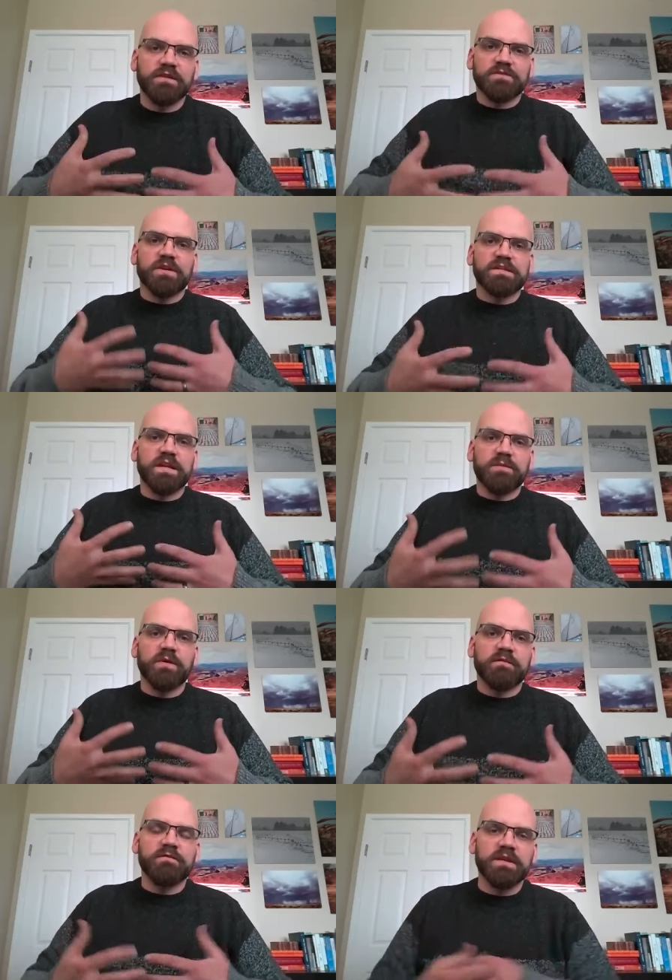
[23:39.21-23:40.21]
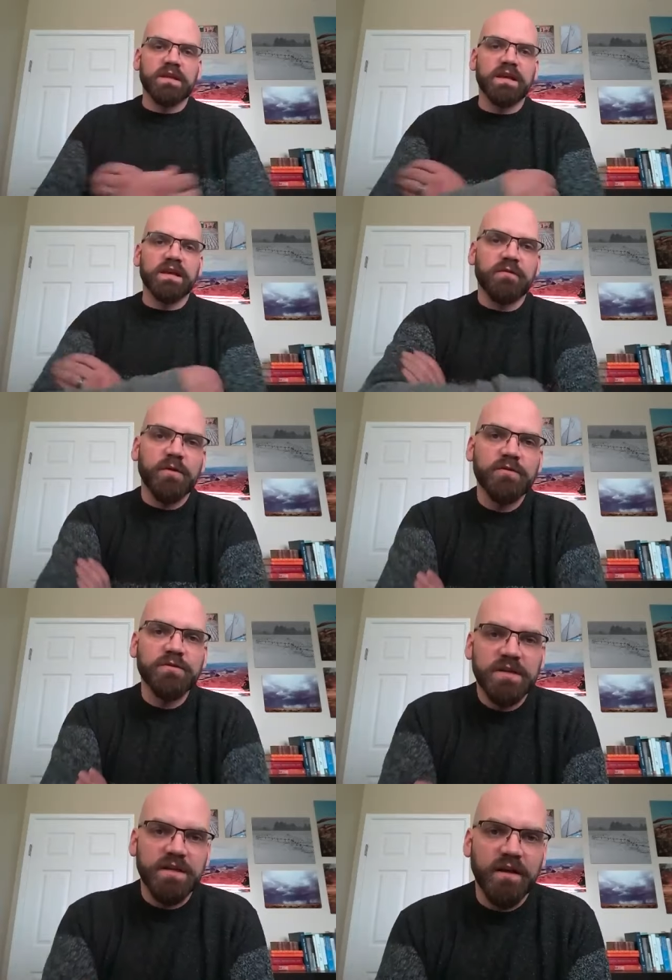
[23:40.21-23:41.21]
they're trying to stay above the negative
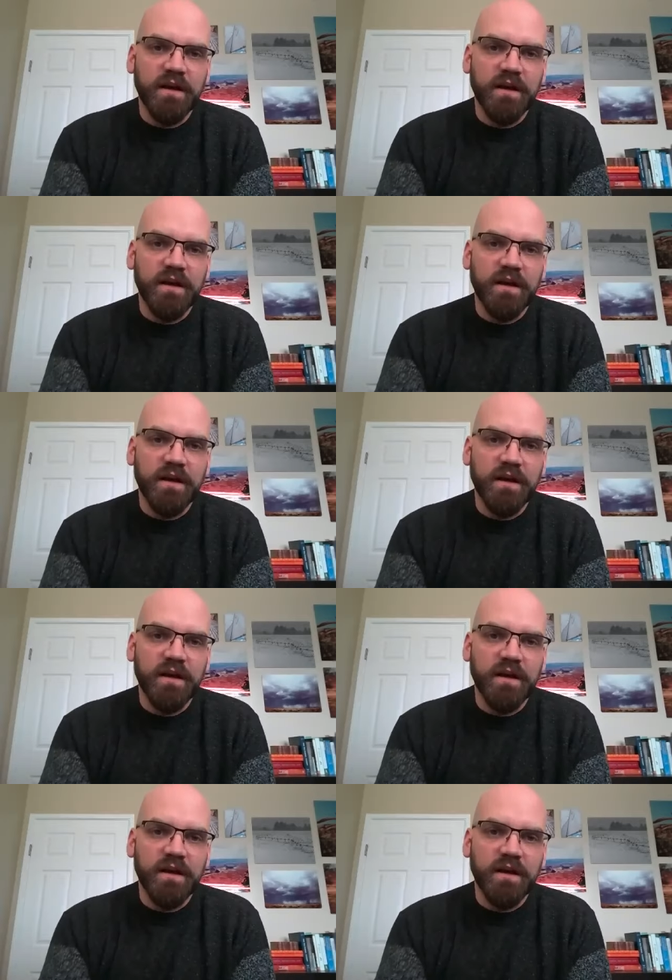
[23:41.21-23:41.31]
emotion.